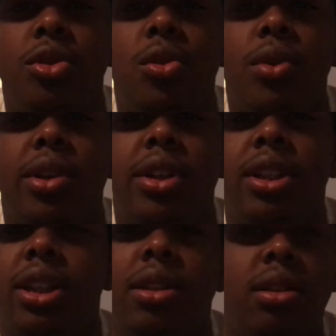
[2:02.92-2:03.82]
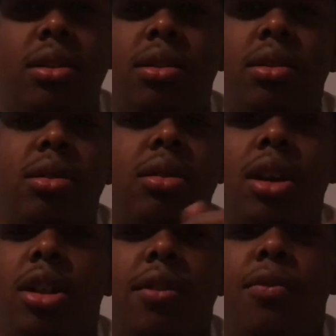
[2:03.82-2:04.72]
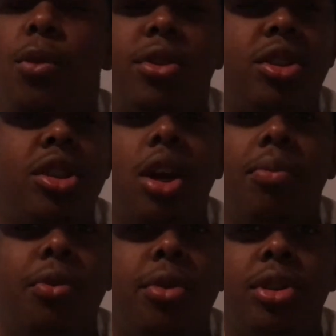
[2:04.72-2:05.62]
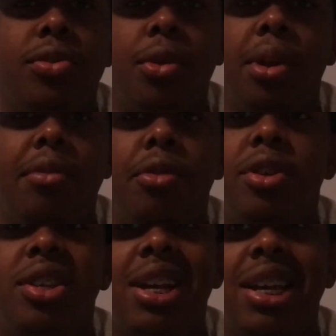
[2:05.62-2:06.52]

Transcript: join the armed forces, for whatever reason, I